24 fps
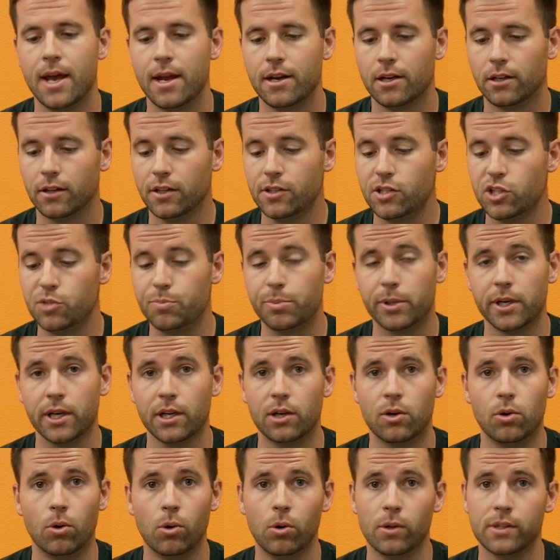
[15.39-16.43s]
Now this is pretty
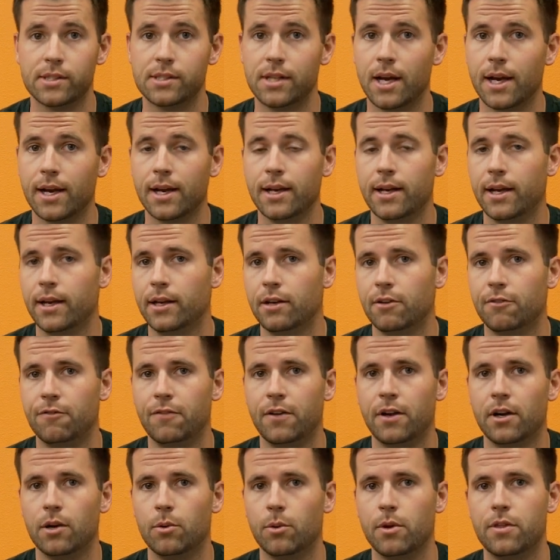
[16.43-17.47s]
cool. It's not going to
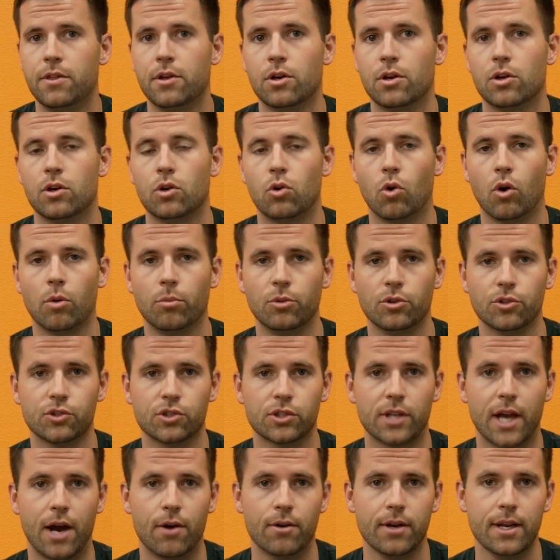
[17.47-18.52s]
interfere with your normal
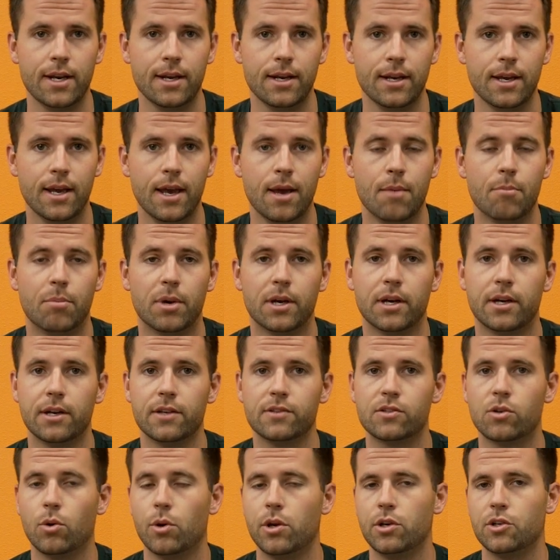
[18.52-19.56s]
scouting, but it
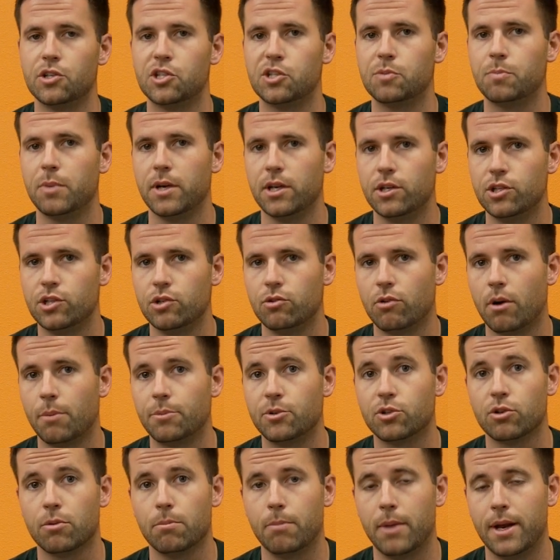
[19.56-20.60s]
is going to speed you up
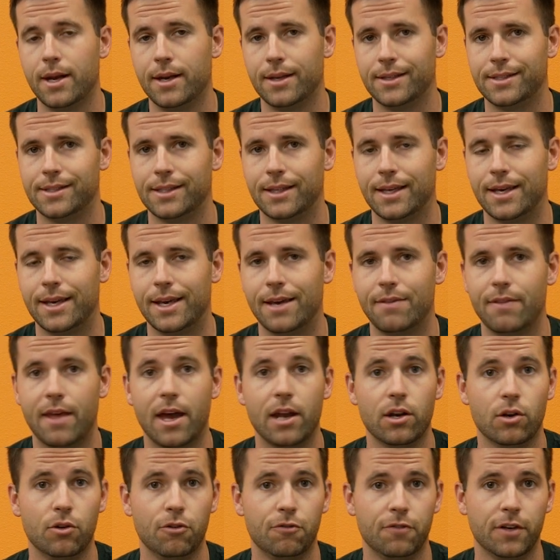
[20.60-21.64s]
tremendously, and
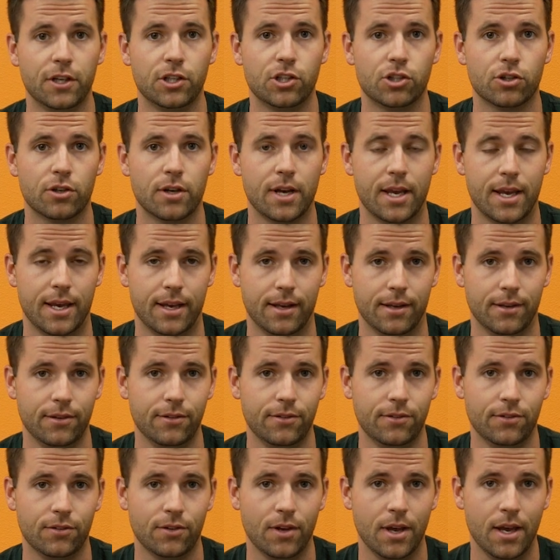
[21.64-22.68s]
that new feature
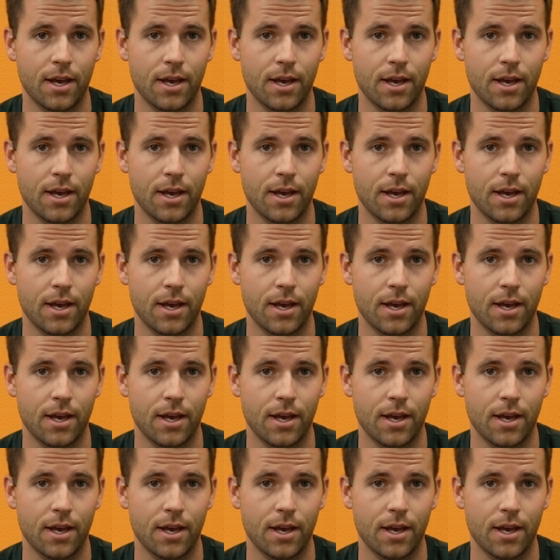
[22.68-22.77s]
is